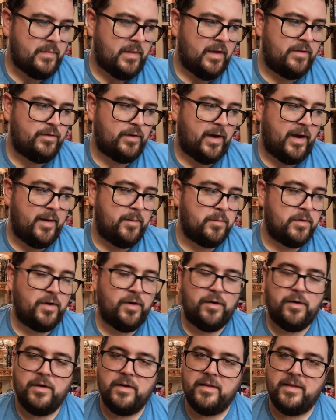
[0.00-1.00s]
So I am
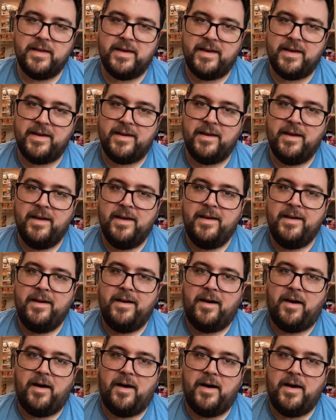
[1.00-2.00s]
currently
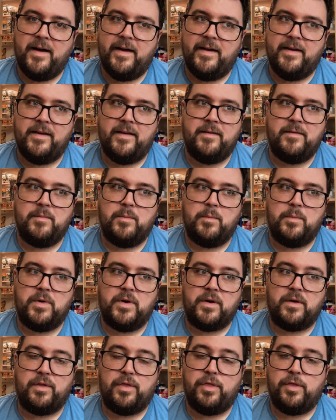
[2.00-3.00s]
on
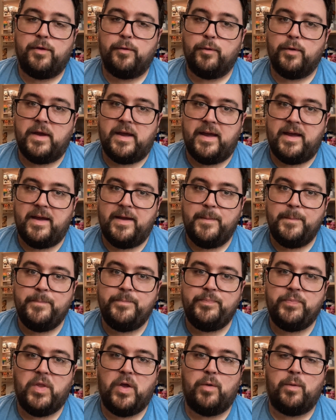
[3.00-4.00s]
book 3,
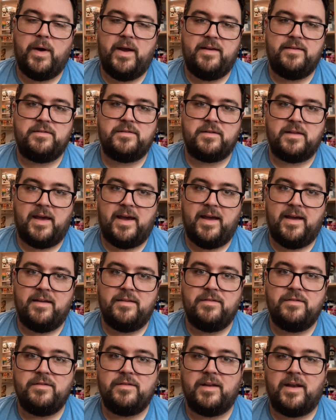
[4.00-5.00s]
The
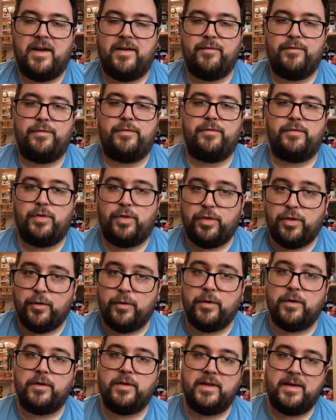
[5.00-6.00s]
Wastelands, and I've
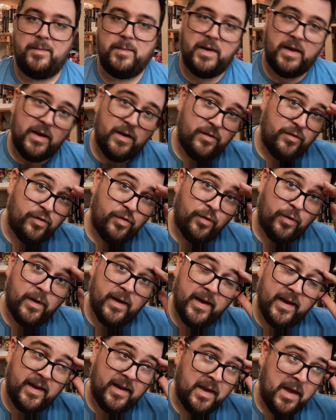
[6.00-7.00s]
thoroughly been
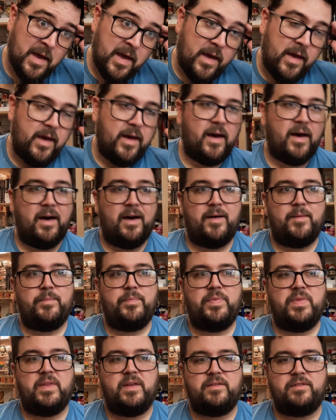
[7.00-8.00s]
enjoying
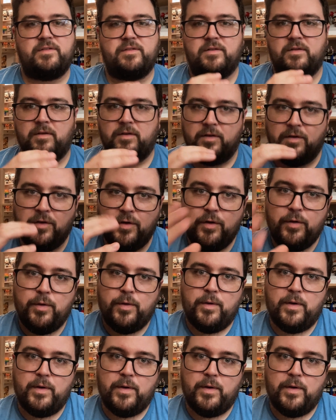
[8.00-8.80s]
this new